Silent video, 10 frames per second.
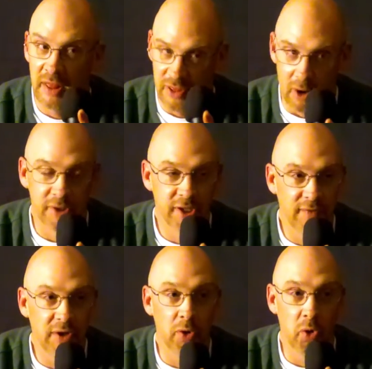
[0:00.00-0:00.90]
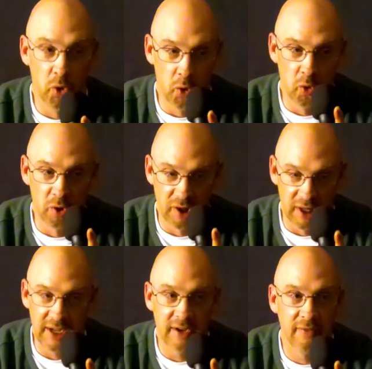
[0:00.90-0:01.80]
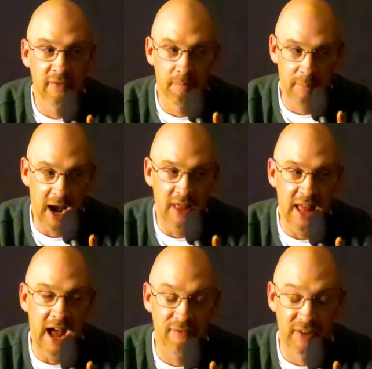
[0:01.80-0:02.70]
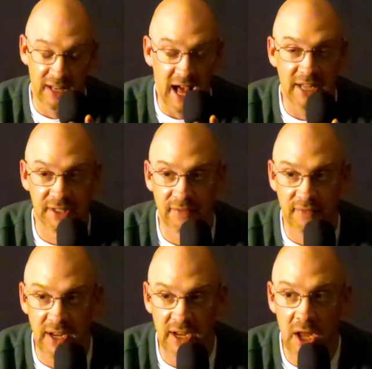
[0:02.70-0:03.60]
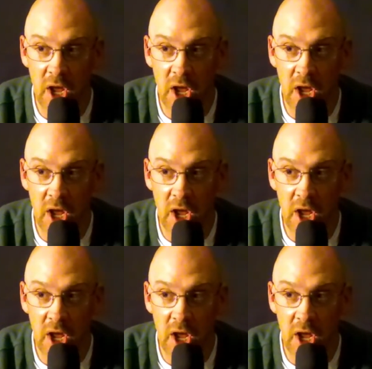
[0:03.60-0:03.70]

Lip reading: Those of you who live by that philosophy,